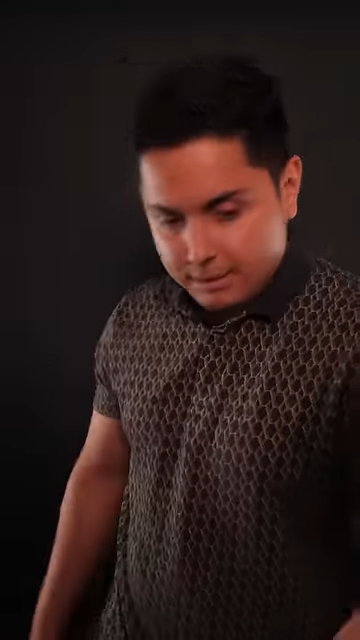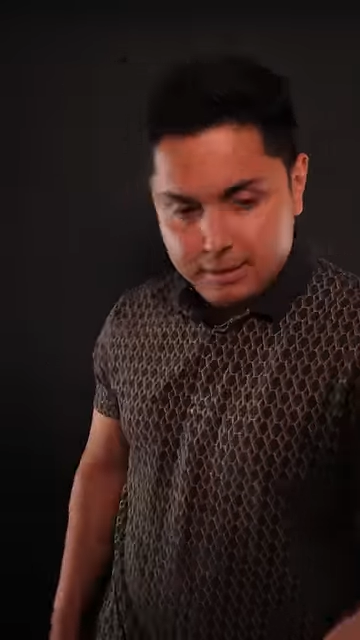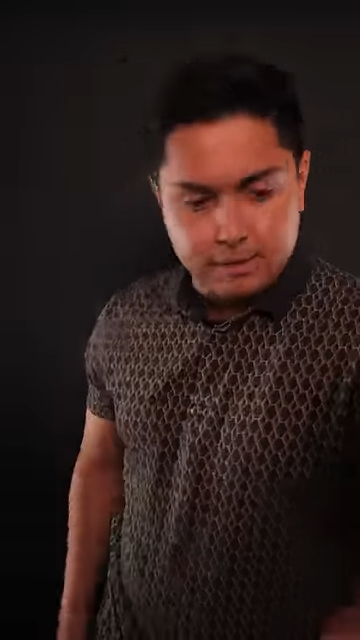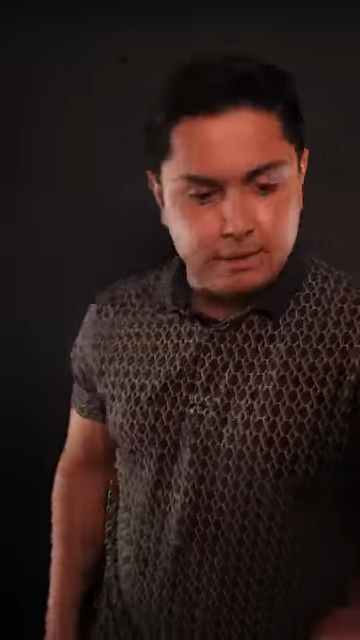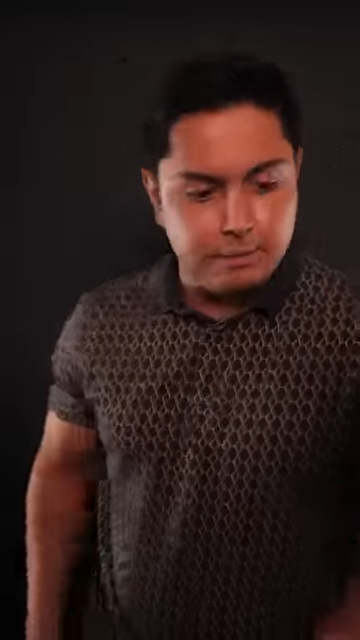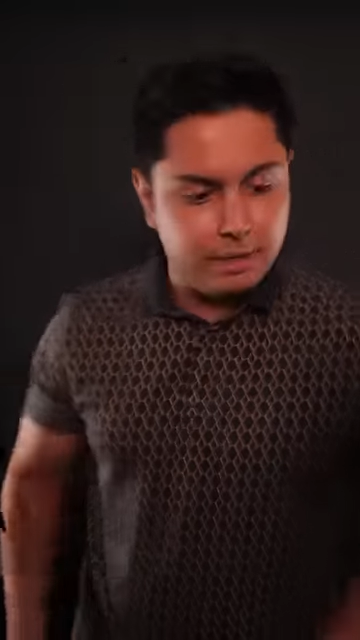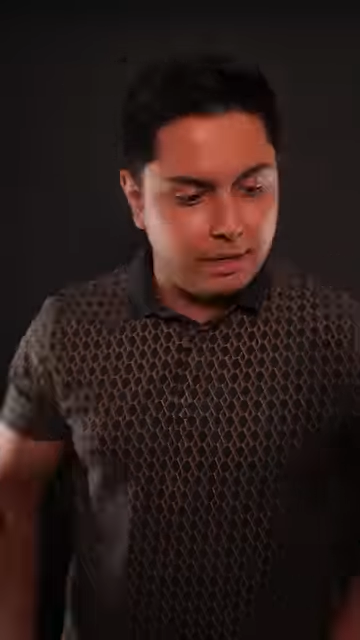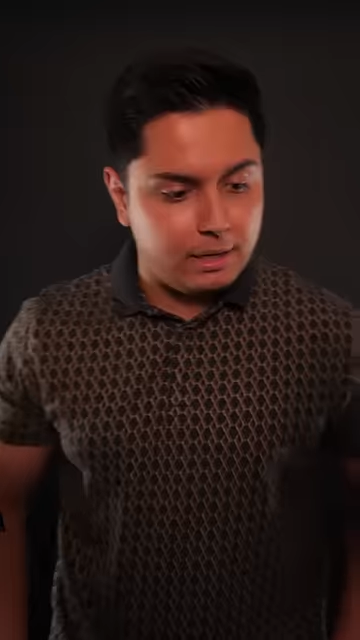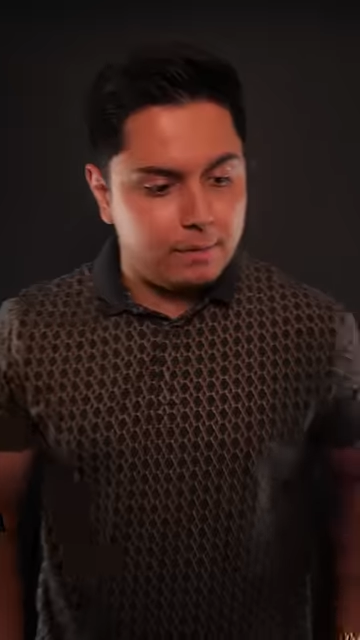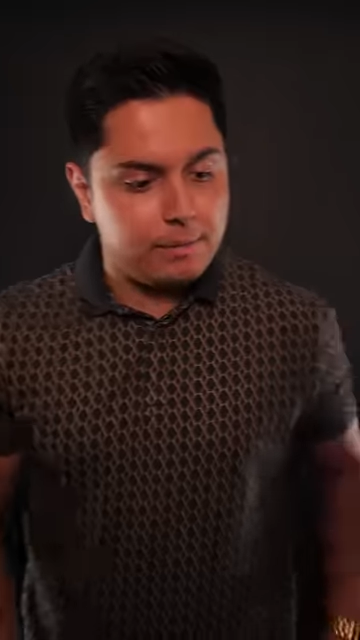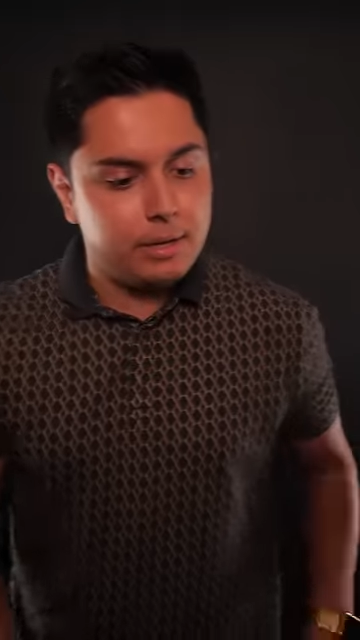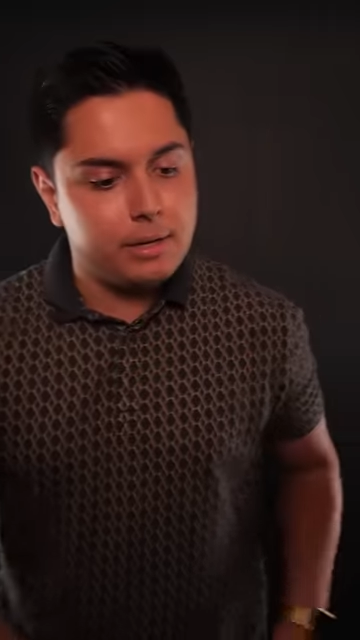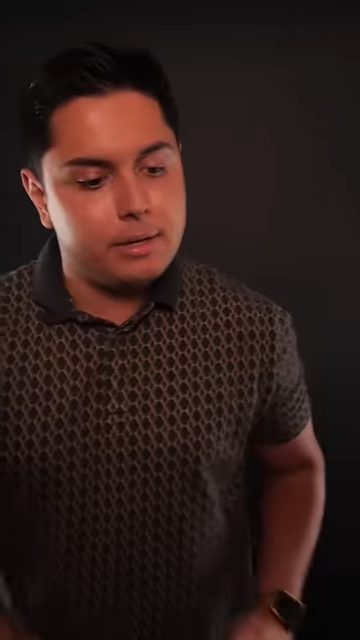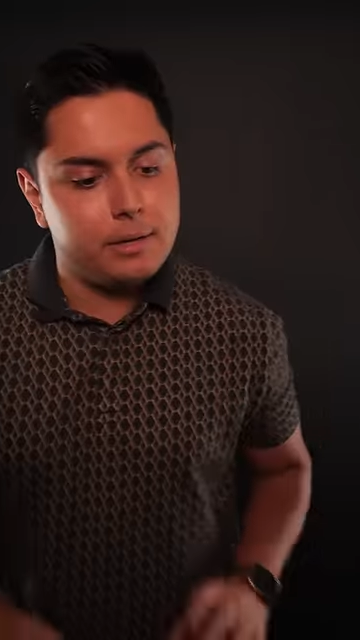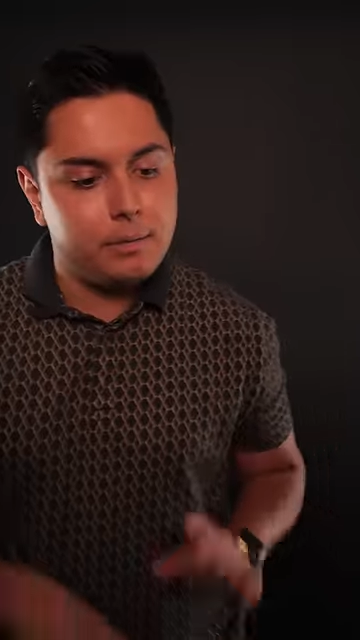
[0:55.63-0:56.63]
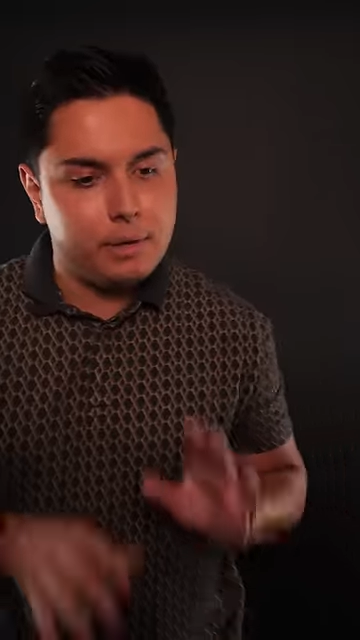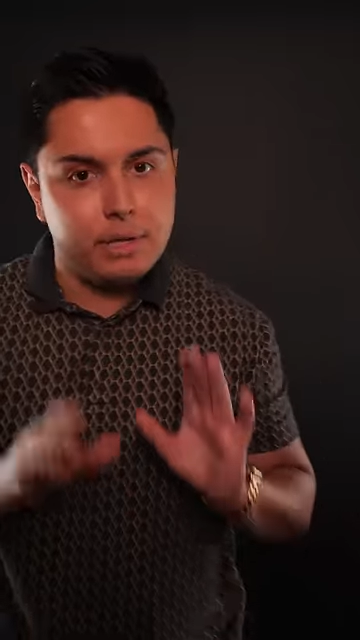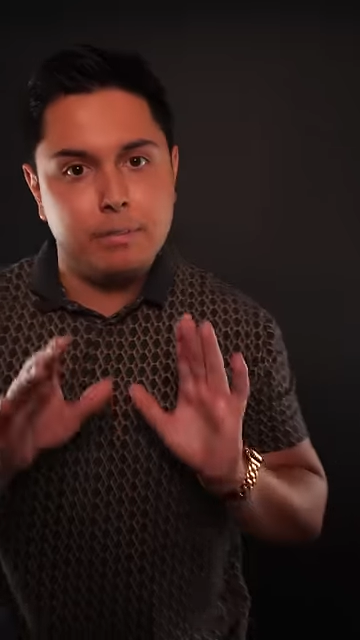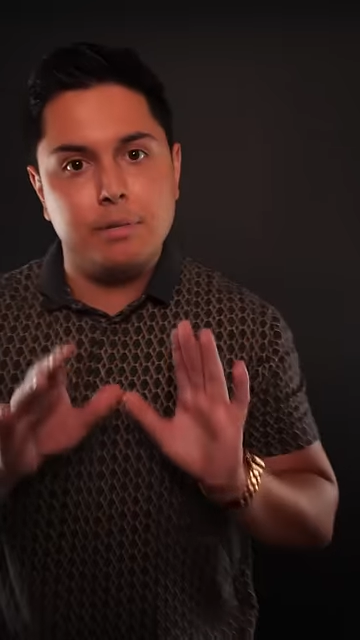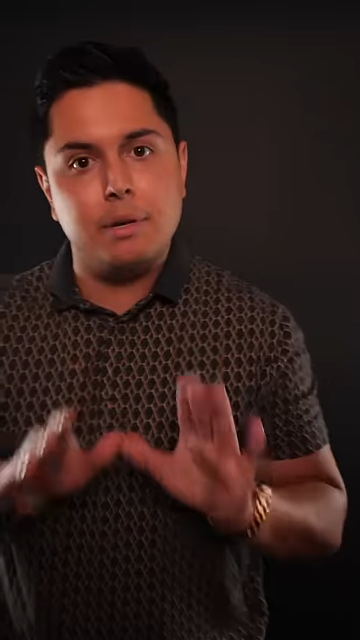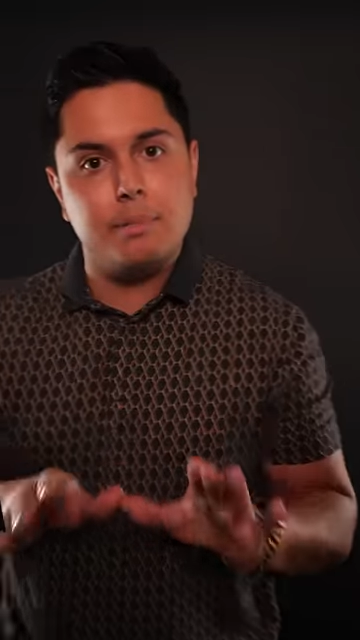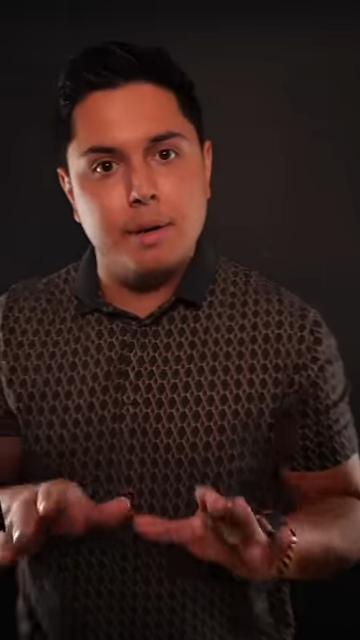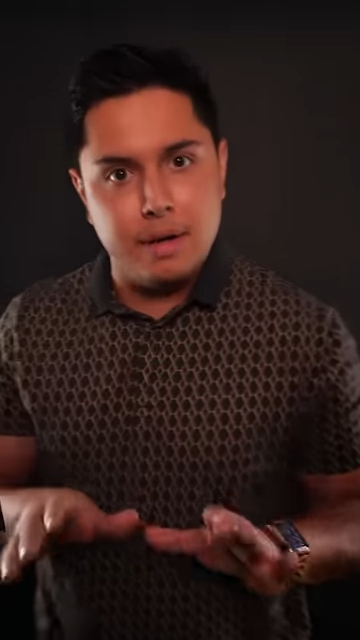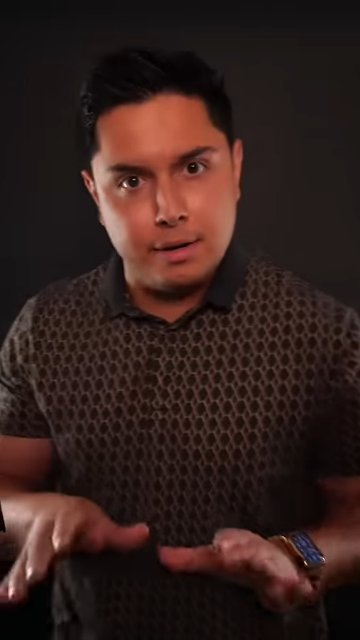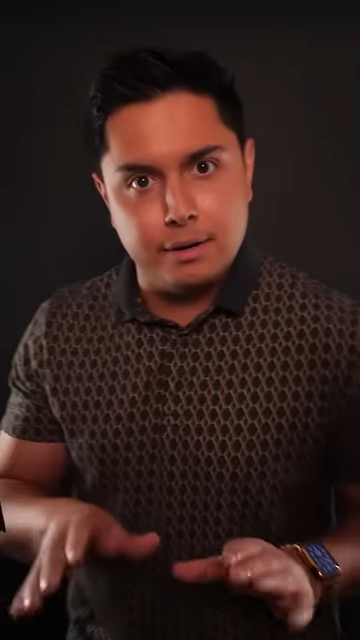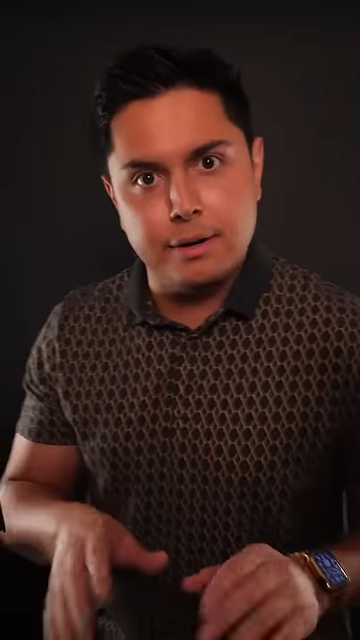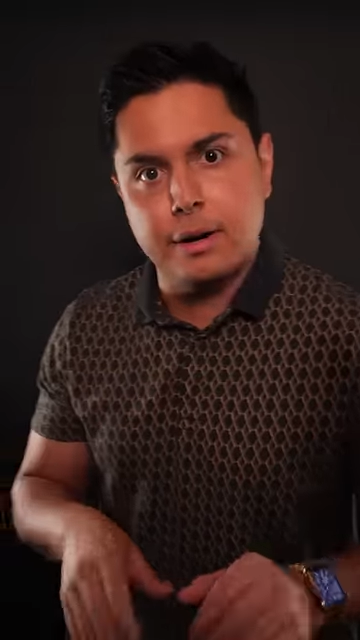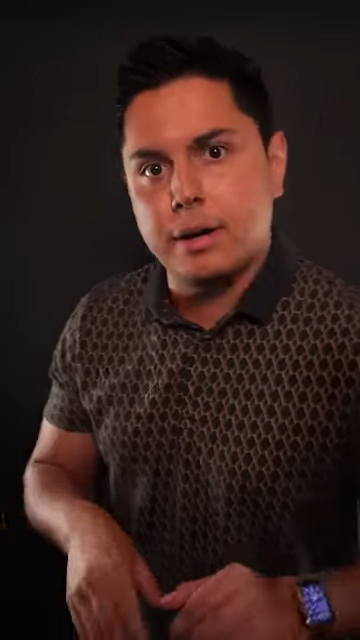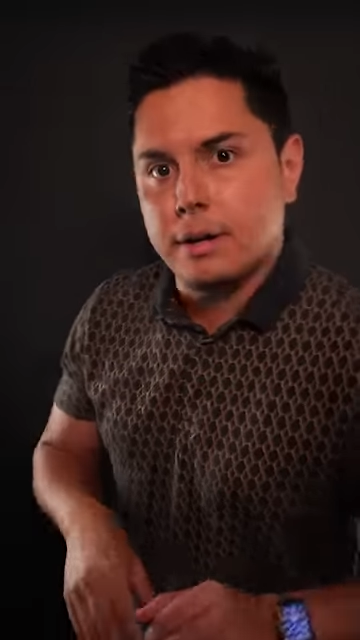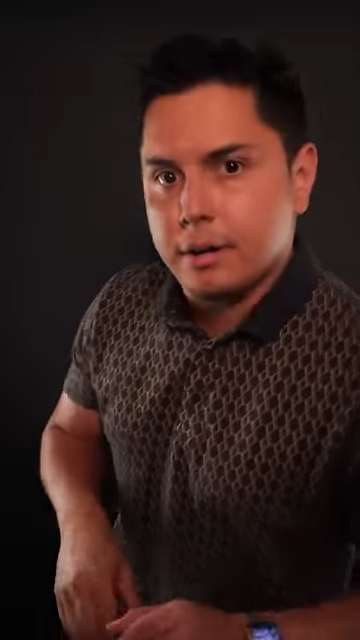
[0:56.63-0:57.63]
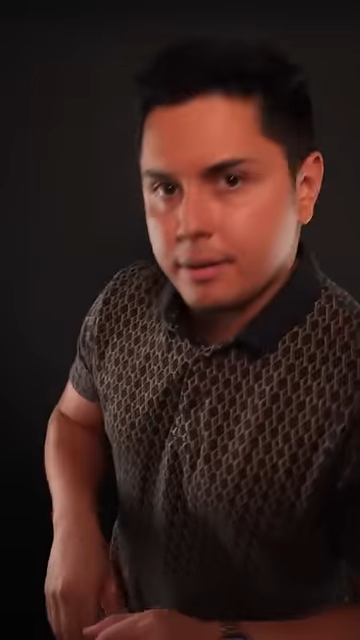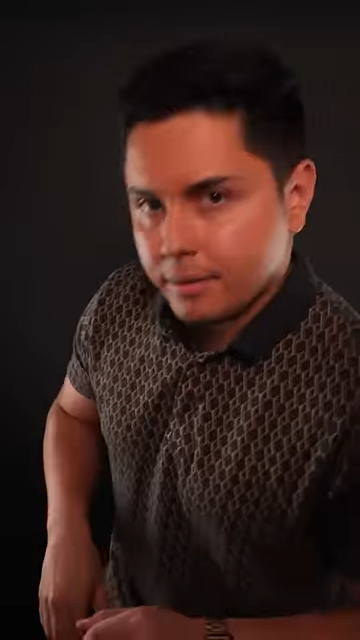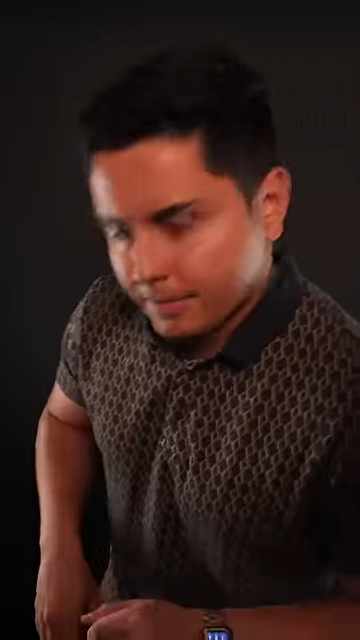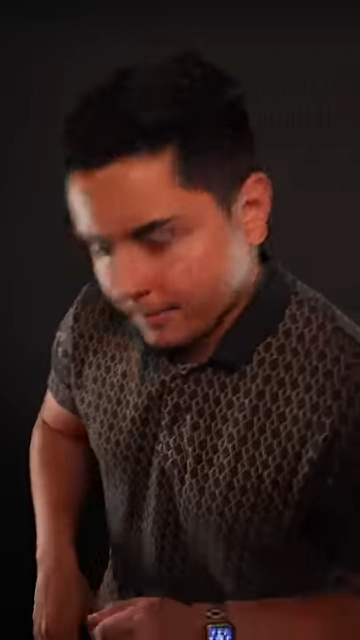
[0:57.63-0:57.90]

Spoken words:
start picking up the hair. We're gonna put it back on your head.